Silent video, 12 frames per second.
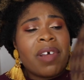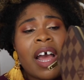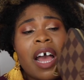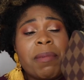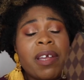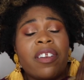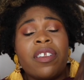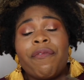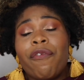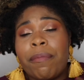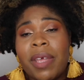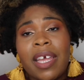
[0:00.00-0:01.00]
I mean,
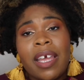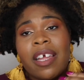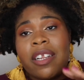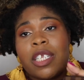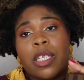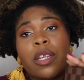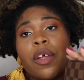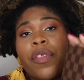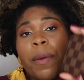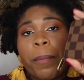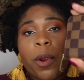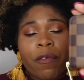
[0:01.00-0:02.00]
for me, it's
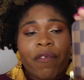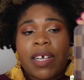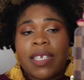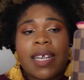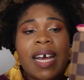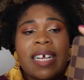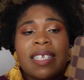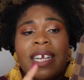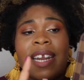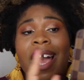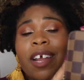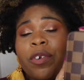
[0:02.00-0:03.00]
the perfect size,
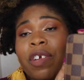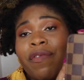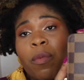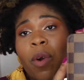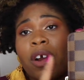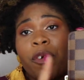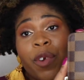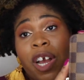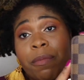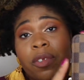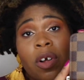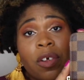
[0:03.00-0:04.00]
and I don't even walk
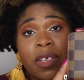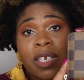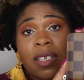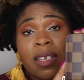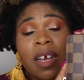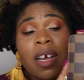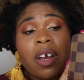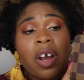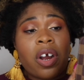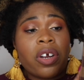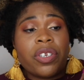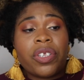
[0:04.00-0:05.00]
around with all these
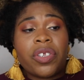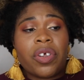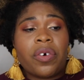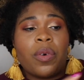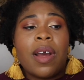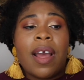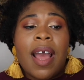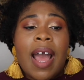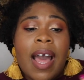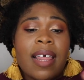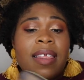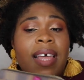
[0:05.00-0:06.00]
cards. So
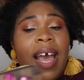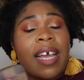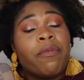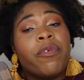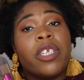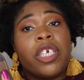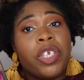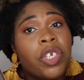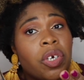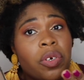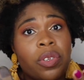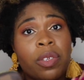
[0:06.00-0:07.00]
that really
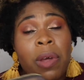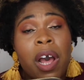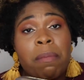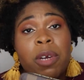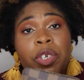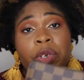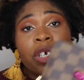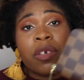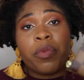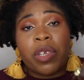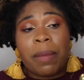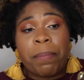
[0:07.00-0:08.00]
shows how much you
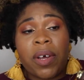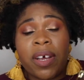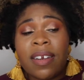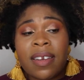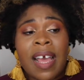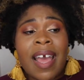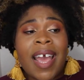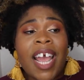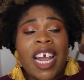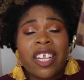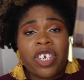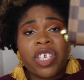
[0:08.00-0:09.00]
can really put,
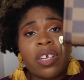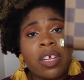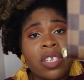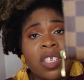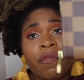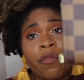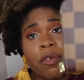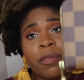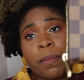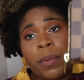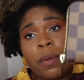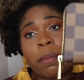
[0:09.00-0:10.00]
and there's tons of room
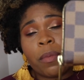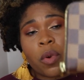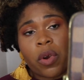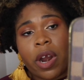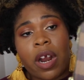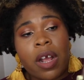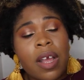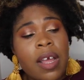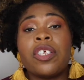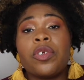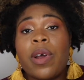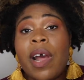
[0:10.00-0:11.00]
to put more.
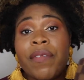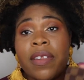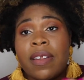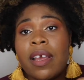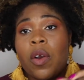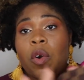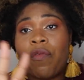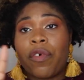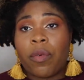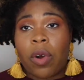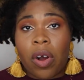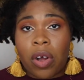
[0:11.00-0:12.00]
So I'd have to say
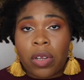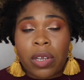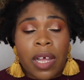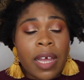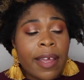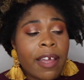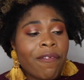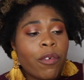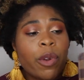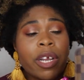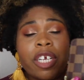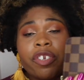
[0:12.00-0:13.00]
overall, if
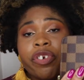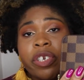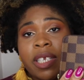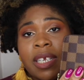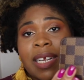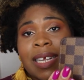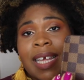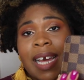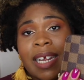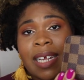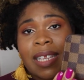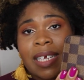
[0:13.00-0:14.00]
you are interested in
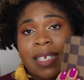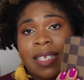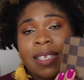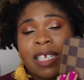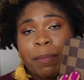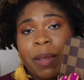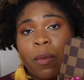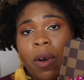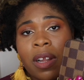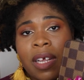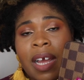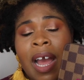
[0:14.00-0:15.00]
getting this Zippy
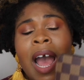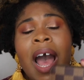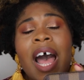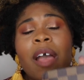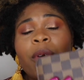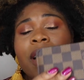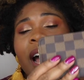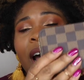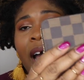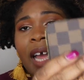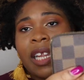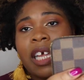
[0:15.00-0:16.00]
wallet, I would
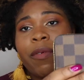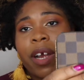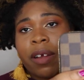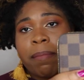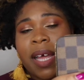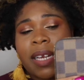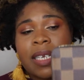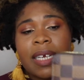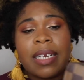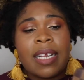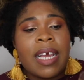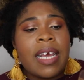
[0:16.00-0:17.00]
highly recommend
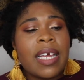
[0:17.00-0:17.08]
it.